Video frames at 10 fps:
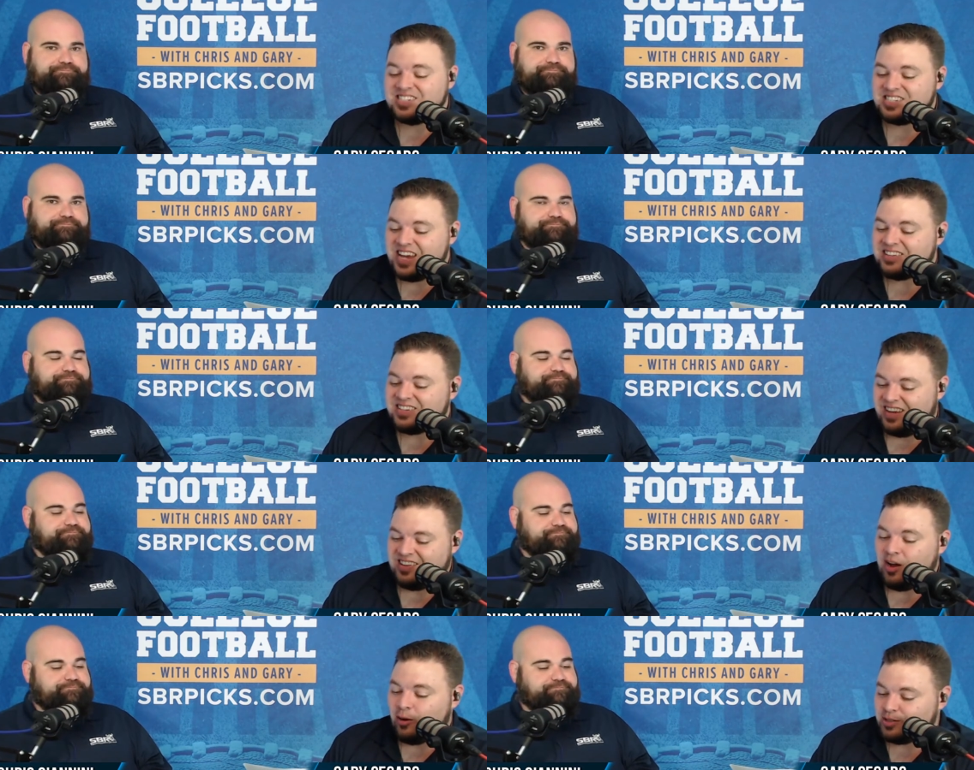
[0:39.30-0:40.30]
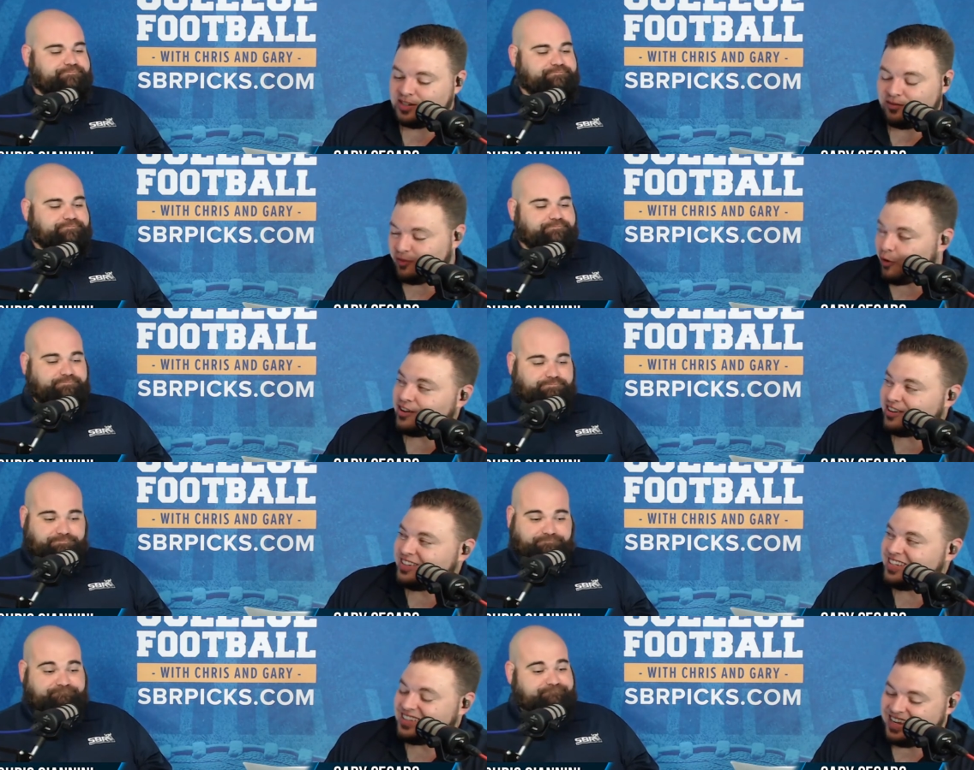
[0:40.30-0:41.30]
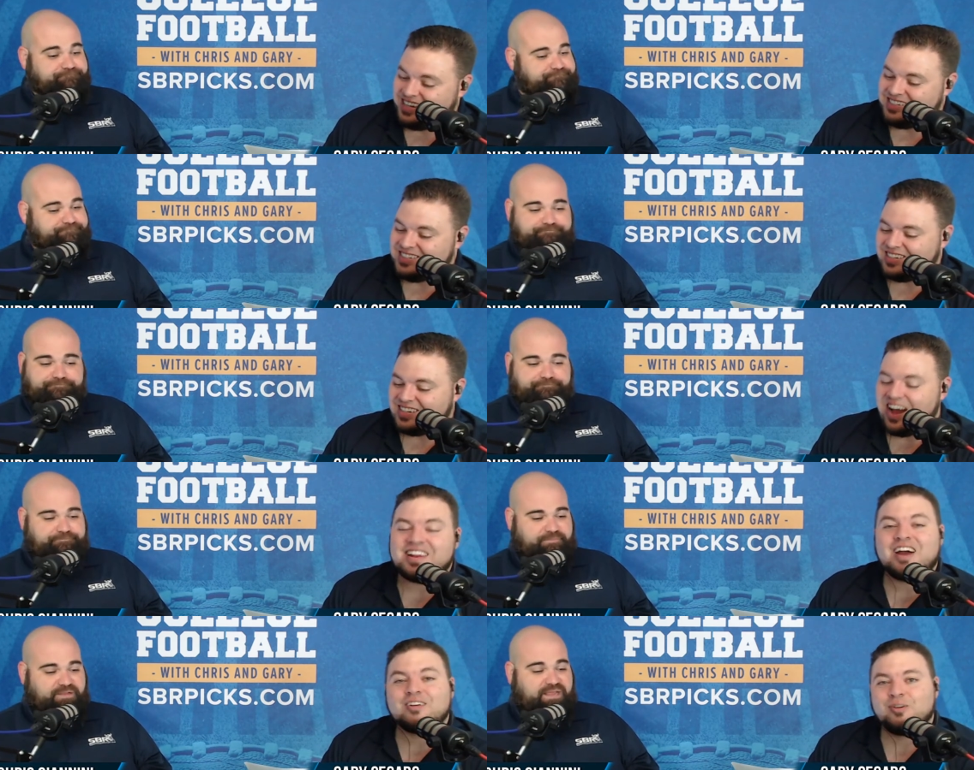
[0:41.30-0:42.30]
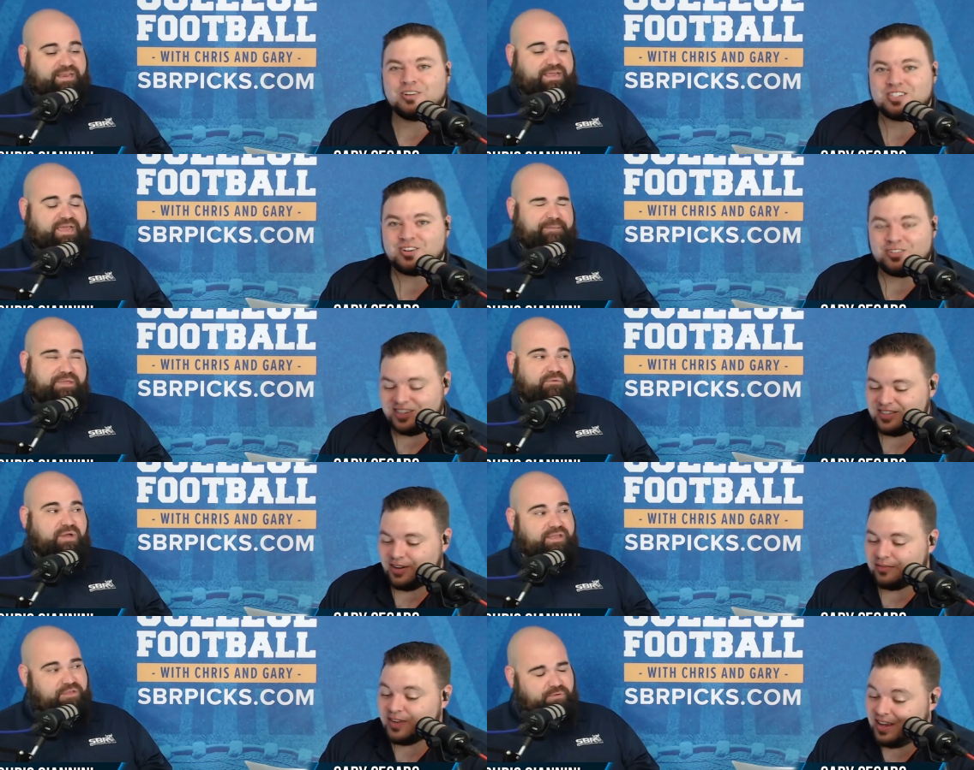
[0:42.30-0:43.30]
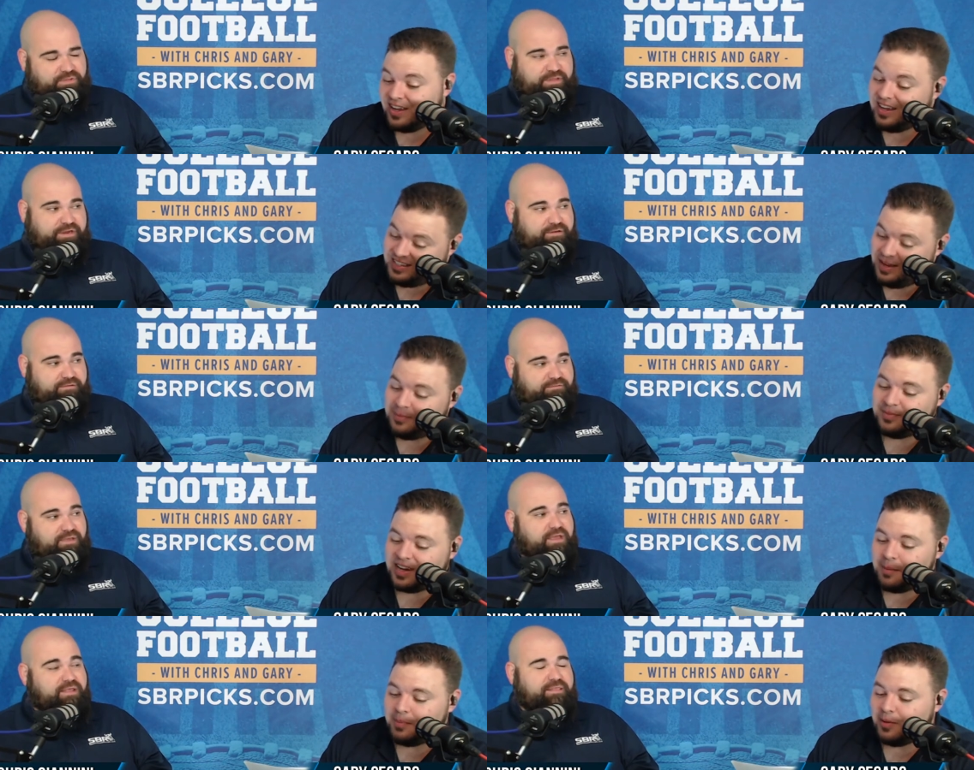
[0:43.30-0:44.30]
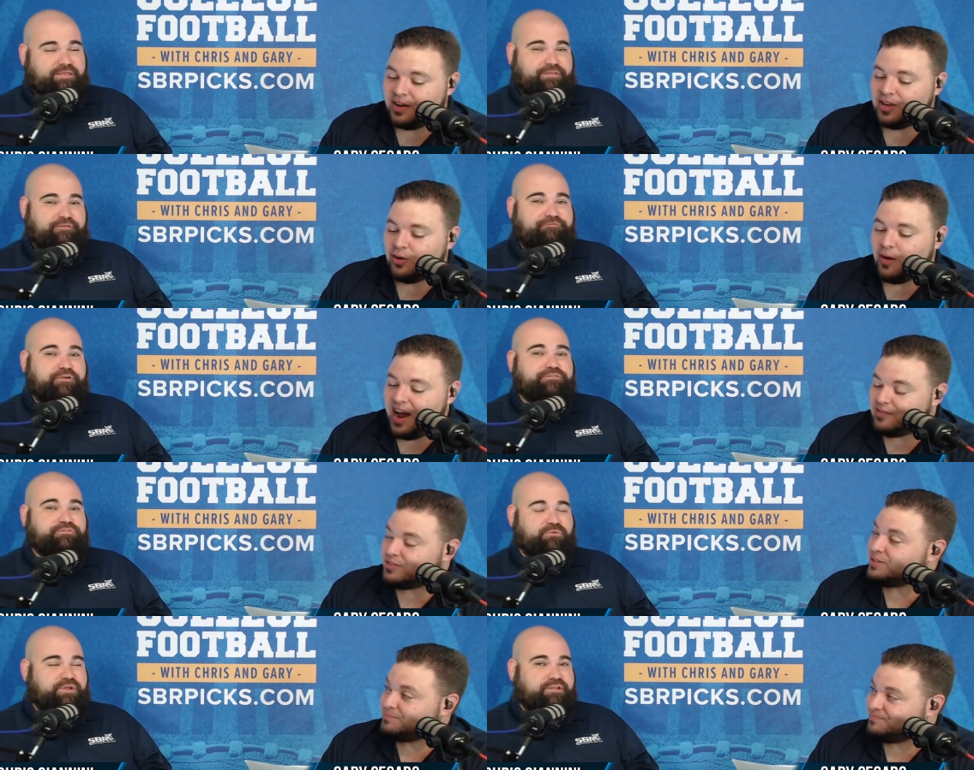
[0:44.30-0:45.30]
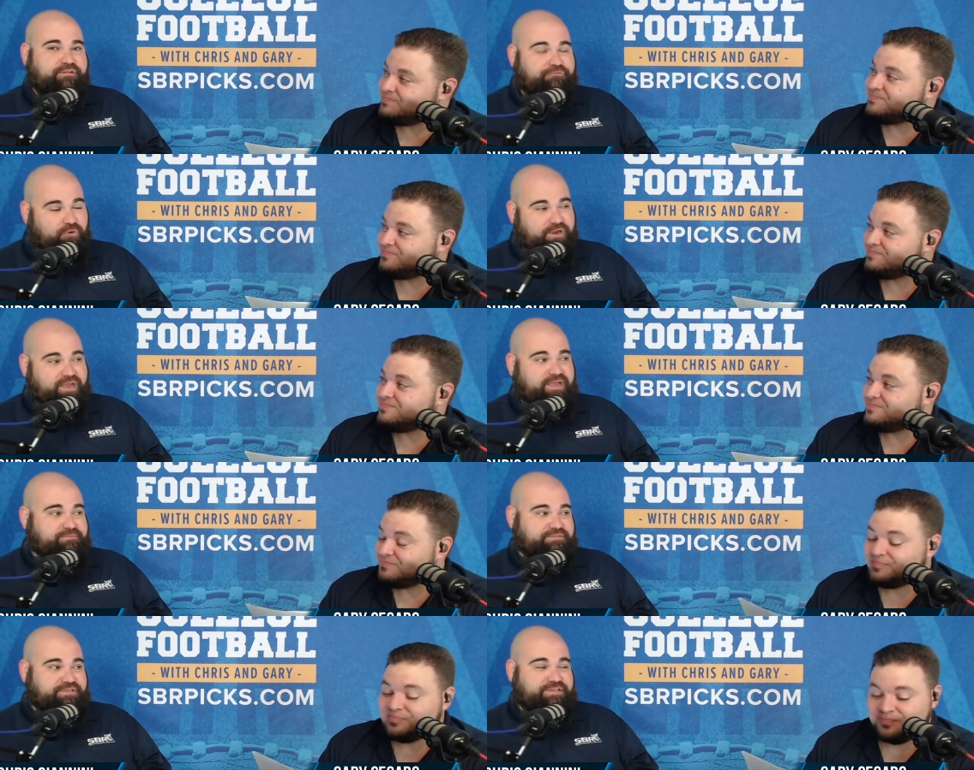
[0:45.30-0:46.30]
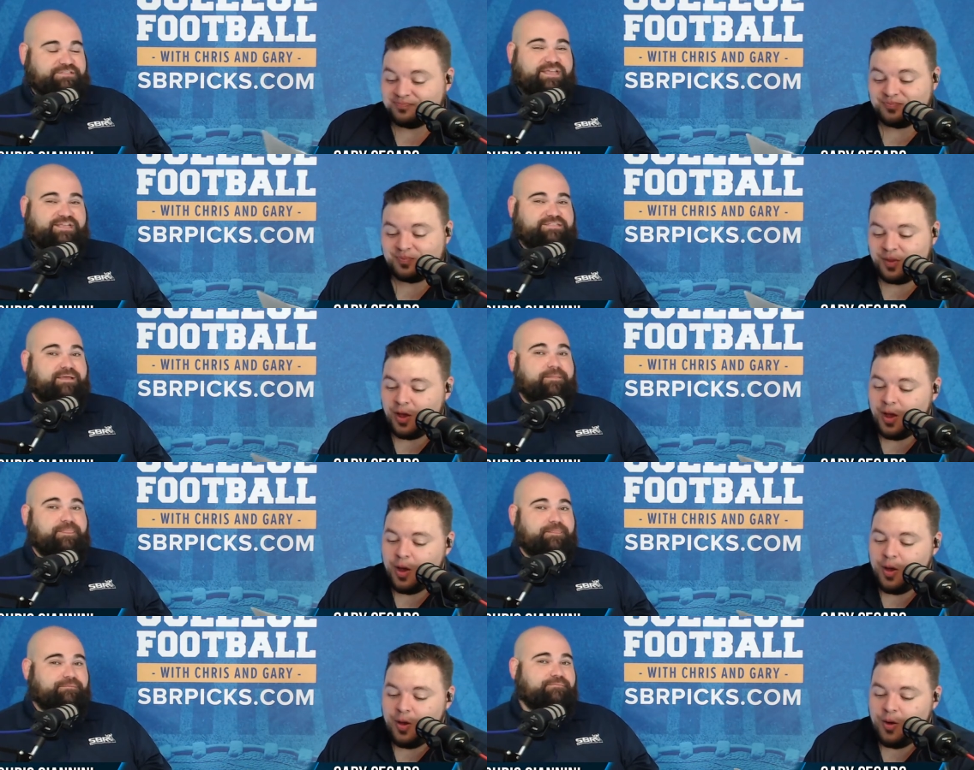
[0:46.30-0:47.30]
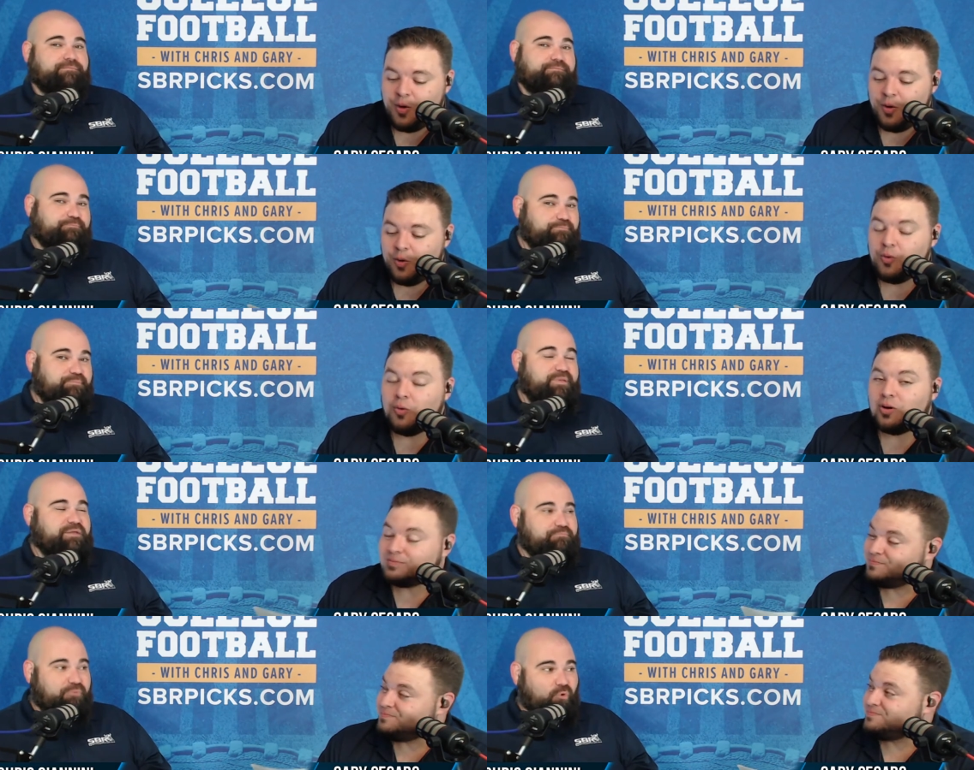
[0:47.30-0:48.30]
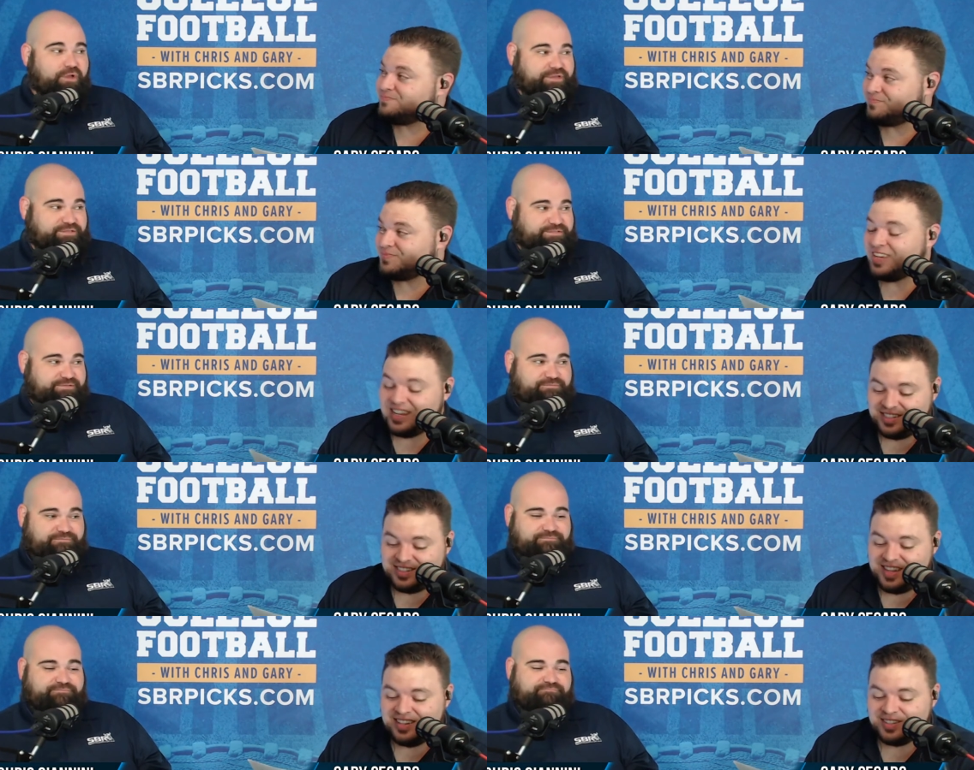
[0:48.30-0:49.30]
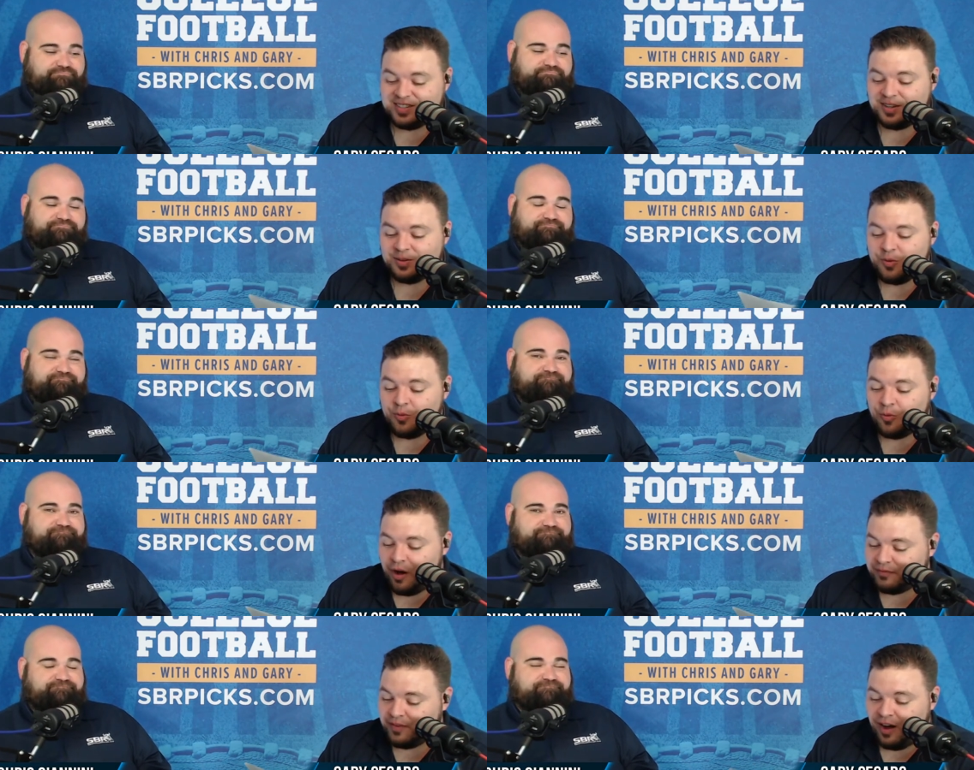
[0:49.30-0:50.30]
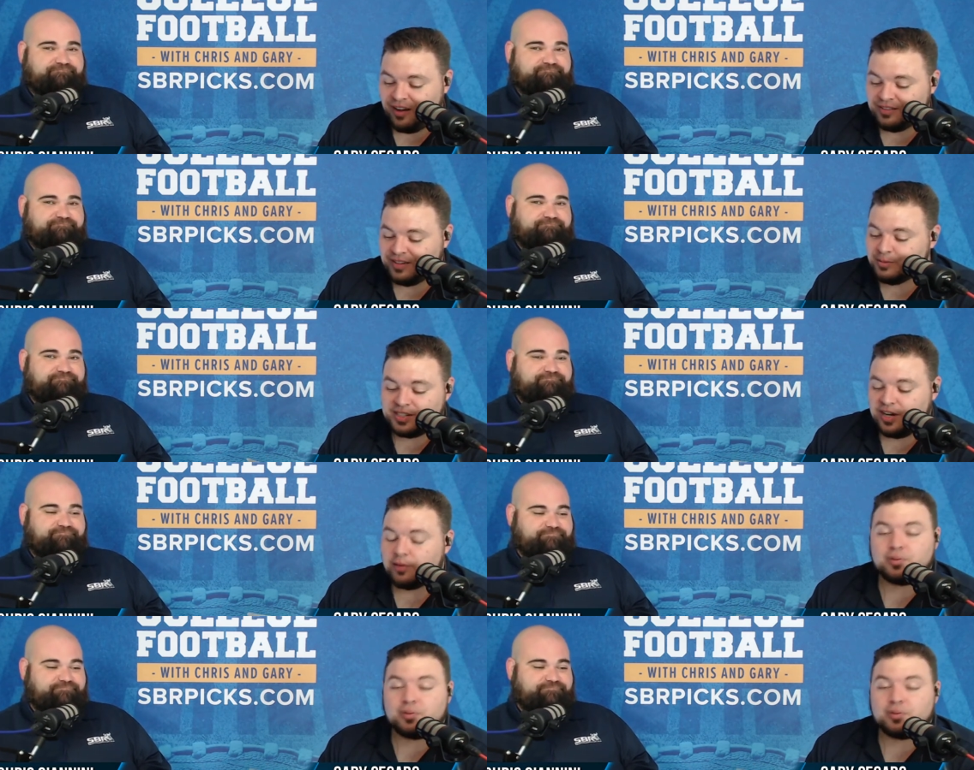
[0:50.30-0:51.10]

Speaker 1: State and then hosting Florida. That is not how you want to start. They got BYU off. in there. Yep, they got BYU. Like their first after. three
Speaker 2: of the four games is against Whew. big boys. Yes,
Speaker 1: that is rough. Uh, it was a terrible